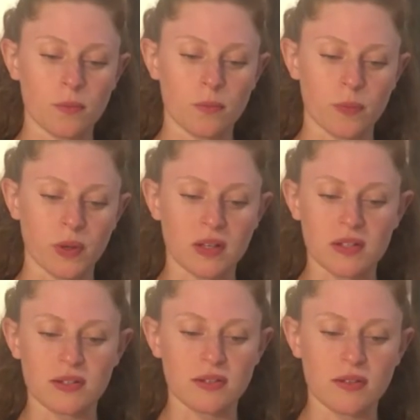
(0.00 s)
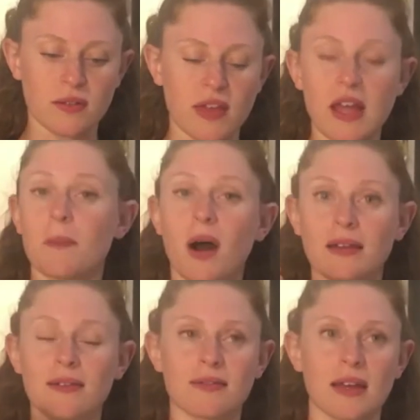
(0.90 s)
because they
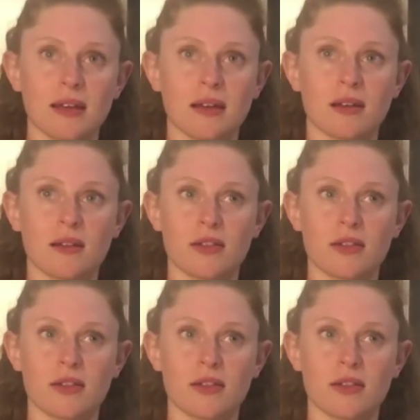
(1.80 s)
might think